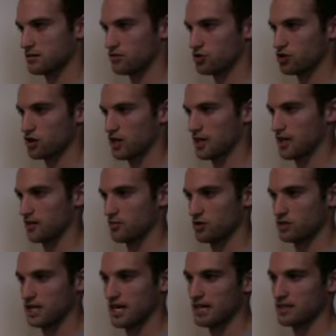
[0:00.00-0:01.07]
training
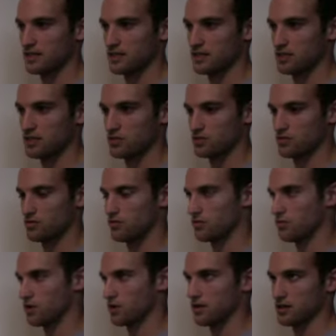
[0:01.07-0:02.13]
modality to
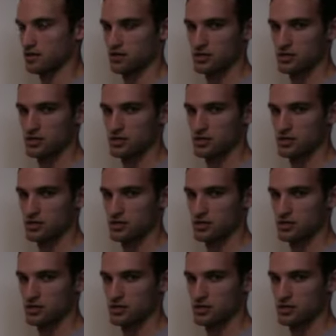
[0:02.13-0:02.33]
work on your